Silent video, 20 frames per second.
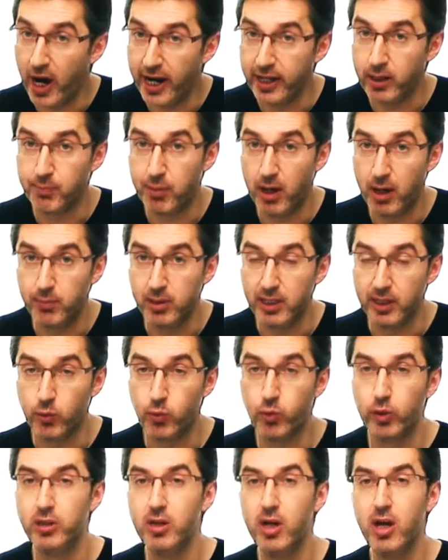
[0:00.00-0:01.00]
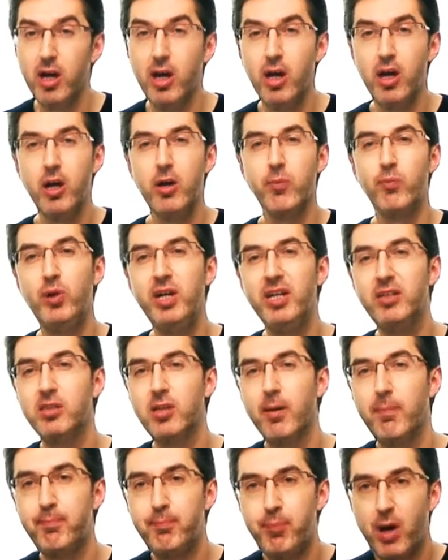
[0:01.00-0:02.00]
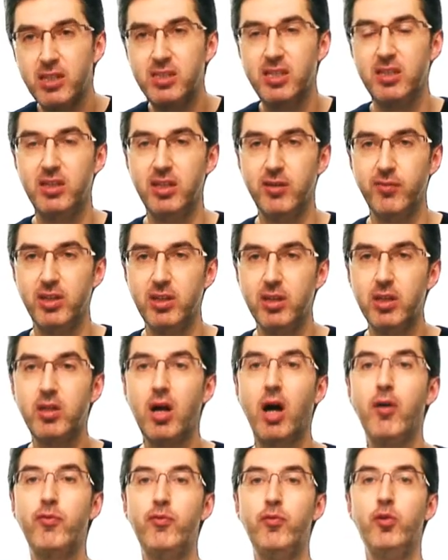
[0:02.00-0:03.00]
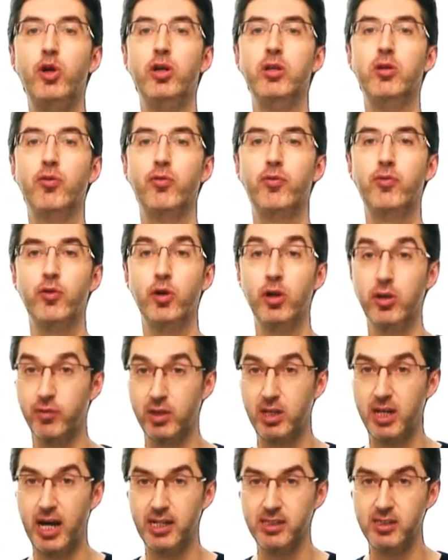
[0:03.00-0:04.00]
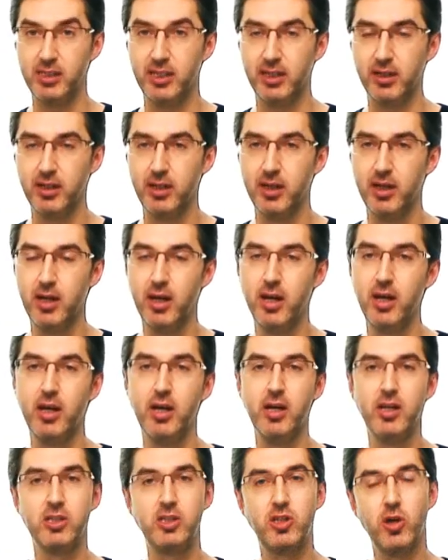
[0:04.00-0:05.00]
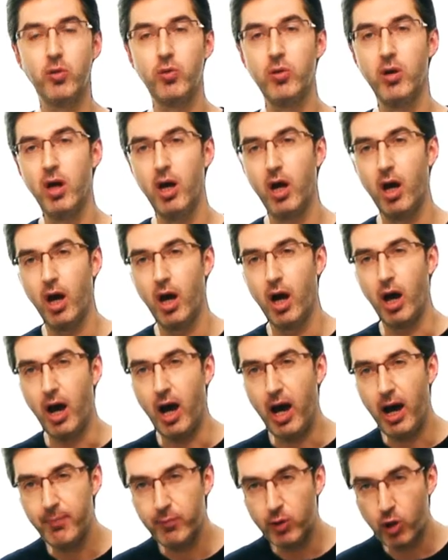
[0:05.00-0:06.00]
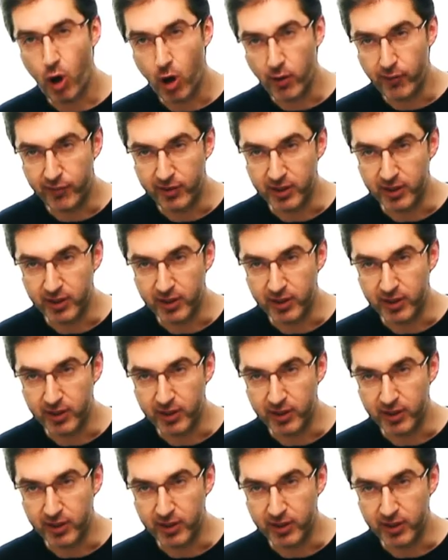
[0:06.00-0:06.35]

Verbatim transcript: to wide public, would bring some positive in the tough world of advertising. So I'm